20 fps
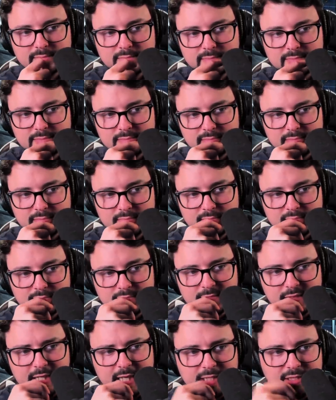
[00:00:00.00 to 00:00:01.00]

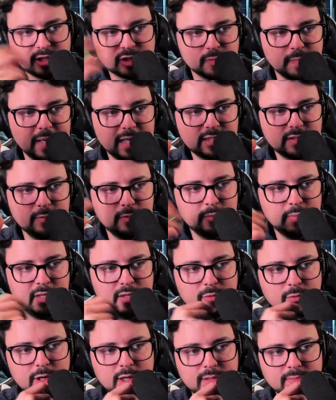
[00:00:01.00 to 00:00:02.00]
You guys just messing with me
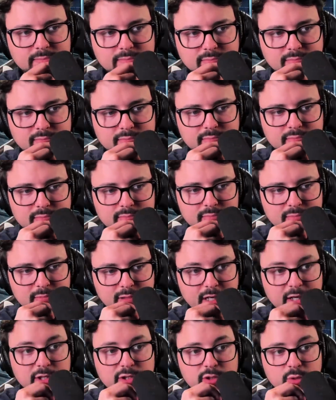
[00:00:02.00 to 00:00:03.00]
or what?
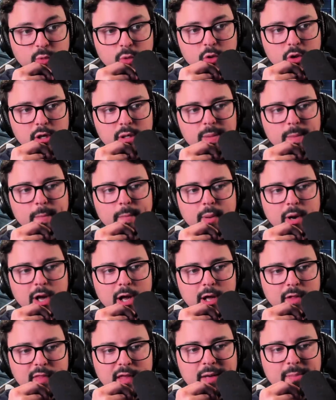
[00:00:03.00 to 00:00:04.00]
Gears of War?
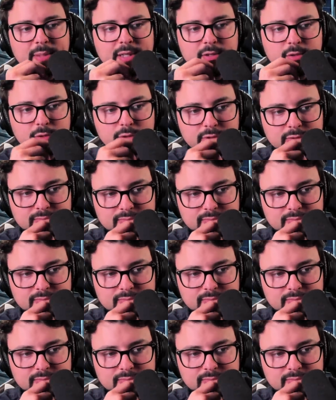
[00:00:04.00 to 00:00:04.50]
Bro, that'd be cool.